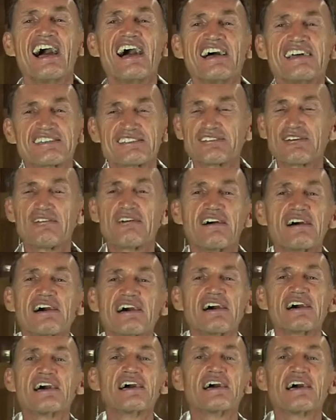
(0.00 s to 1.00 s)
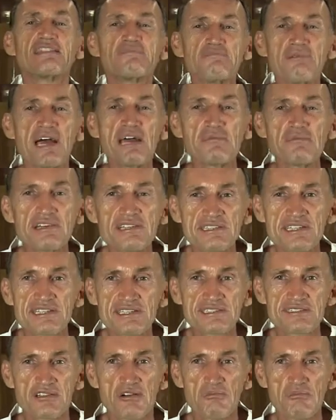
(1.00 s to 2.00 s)
So, and maybe
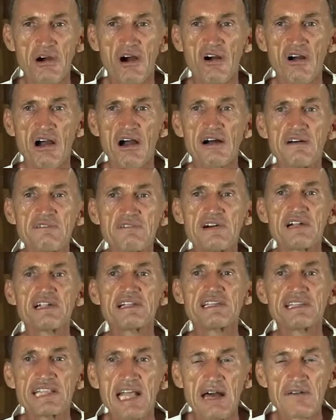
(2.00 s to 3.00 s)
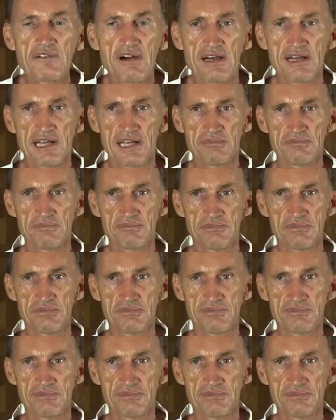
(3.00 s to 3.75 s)
this tomorrow will never happen.